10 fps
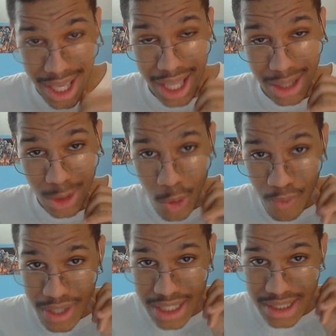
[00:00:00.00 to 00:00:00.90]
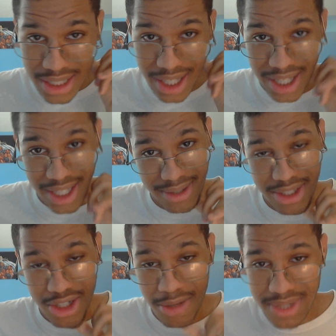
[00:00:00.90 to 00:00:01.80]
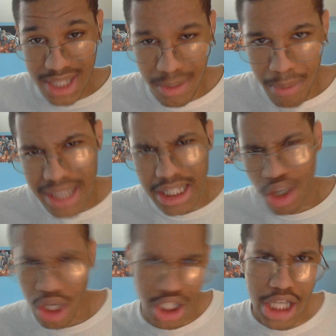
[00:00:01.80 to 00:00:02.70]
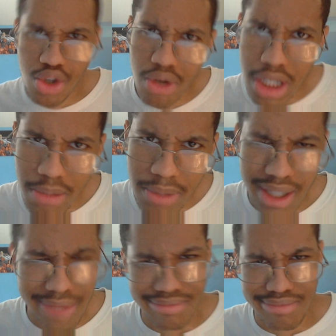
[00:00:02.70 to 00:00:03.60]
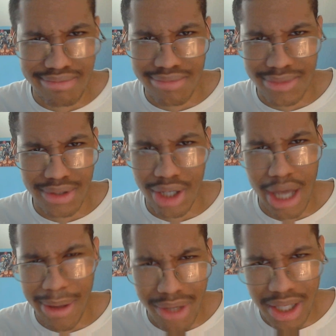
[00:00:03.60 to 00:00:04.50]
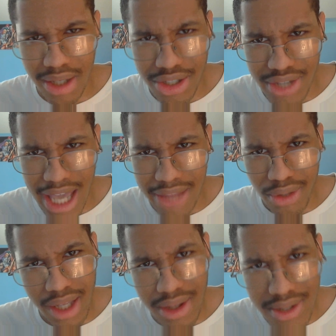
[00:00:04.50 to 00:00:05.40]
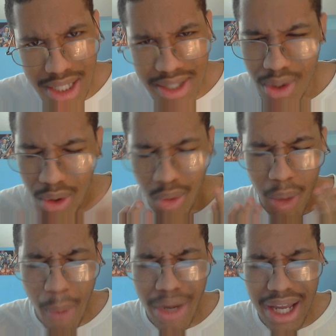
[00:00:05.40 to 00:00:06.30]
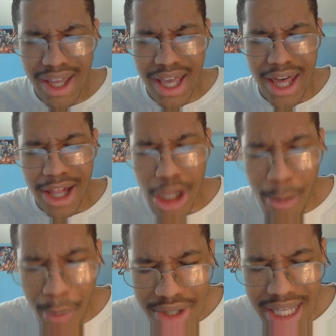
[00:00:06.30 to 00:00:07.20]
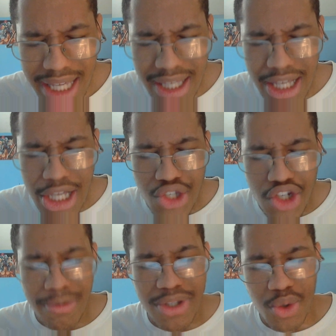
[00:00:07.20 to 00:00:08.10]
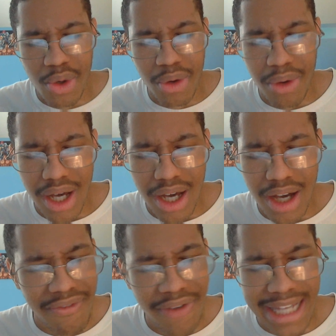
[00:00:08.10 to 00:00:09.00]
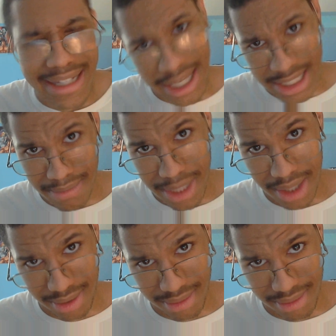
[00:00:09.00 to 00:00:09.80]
And Luffy's like, you know what I'm saying? Rebecca's like, ain't you gonna kill me? Like, no, I ain't gonna kill because you had no killing sense. And why would I kill a person that treat me to a fucking nice meal?